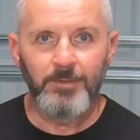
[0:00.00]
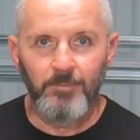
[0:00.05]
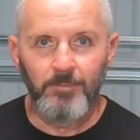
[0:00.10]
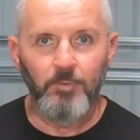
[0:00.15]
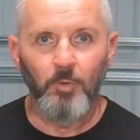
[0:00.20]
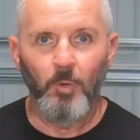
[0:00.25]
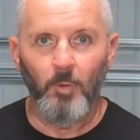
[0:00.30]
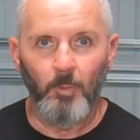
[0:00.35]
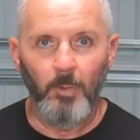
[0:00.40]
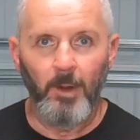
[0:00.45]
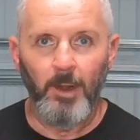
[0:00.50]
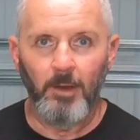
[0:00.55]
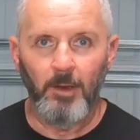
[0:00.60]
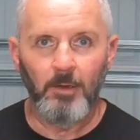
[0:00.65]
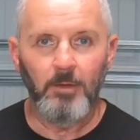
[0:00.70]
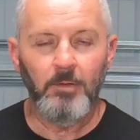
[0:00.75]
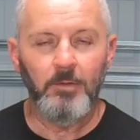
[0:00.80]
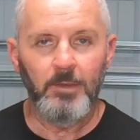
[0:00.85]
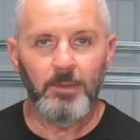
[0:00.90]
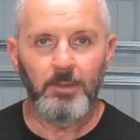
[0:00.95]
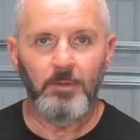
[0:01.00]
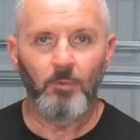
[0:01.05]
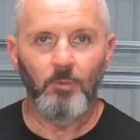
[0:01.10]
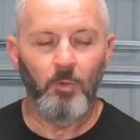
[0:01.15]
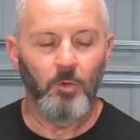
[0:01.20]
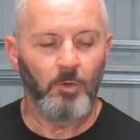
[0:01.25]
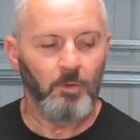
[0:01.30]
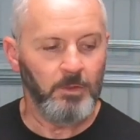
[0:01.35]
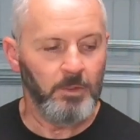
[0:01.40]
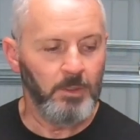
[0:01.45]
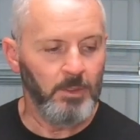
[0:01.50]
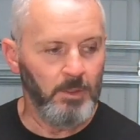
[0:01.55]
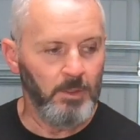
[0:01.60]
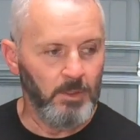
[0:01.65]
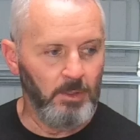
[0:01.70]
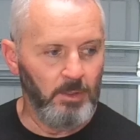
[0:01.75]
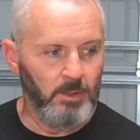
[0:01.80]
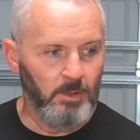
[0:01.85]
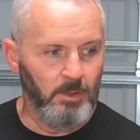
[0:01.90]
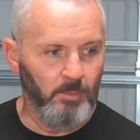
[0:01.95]
footwear in the world,
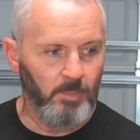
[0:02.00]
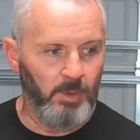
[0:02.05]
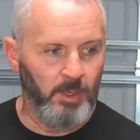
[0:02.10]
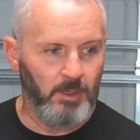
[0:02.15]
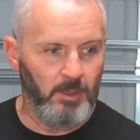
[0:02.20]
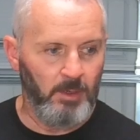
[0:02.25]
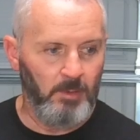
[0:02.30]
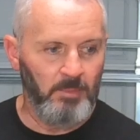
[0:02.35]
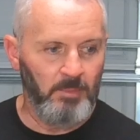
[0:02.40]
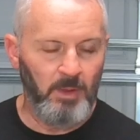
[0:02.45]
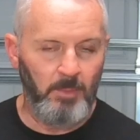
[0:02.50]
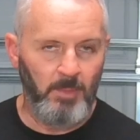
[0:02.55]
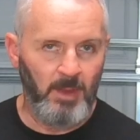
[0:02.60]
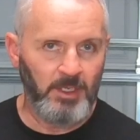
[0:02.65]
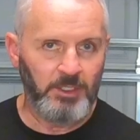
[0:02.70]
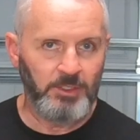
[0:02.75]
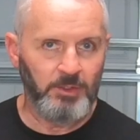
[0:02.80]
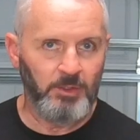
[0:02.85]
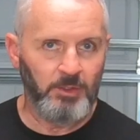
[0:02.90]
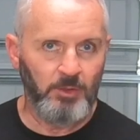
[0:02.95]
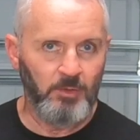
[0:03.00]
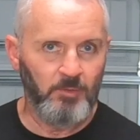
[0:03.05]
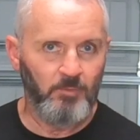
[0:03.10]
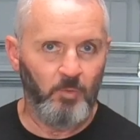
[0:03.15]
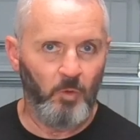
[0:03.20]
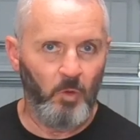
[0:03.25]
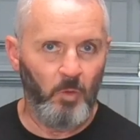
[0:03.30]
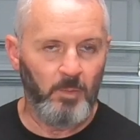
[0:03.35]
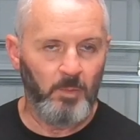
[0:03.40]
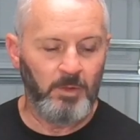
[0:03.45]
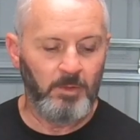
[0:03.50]
but they matched the uniform.